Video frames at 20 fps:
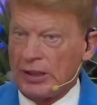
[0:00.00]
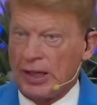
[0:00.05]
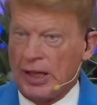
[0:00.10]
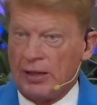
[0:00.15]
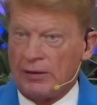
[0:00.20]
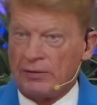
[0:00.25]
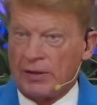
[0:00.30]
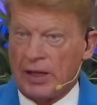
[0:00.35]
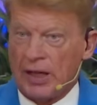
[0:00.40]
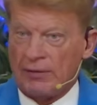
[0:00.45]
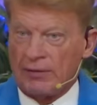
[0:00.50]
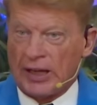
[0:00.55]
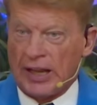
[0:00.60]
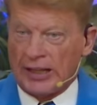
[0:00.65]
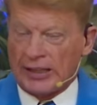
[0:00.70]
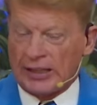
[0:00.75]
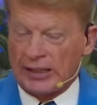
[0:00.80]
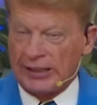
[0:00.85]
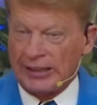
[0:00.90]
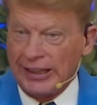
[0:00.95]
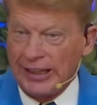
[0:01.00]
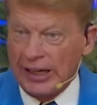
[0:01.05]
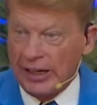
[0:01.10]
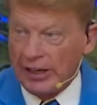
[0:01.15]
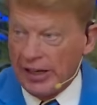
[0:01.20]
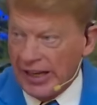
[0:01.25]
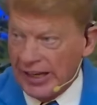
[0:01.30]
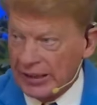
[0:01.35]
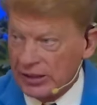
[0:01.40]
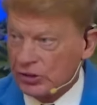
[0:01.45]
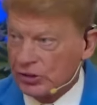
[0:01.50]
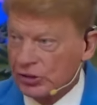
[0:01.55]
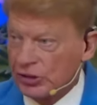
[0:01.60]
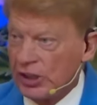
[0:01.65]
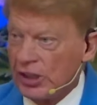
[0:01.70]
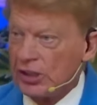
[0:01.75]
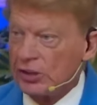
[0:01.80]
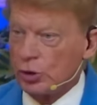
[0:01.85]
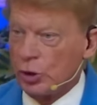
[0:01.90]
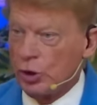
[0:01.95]
of like a lyrics
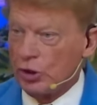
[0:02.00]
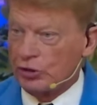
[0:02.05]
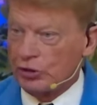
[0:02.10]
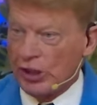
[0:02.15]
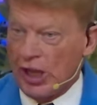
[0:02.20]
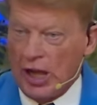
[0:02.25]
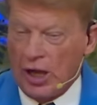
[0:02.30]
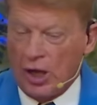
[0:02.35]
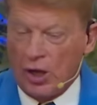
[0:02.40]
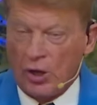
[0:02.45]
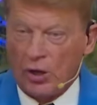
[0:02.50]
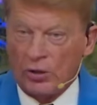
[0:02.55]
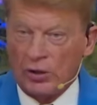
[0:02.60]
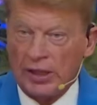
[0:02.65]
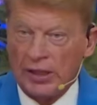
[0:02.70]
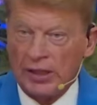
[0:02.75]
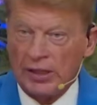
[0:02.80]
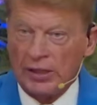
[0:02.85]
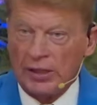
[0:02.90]
to a song,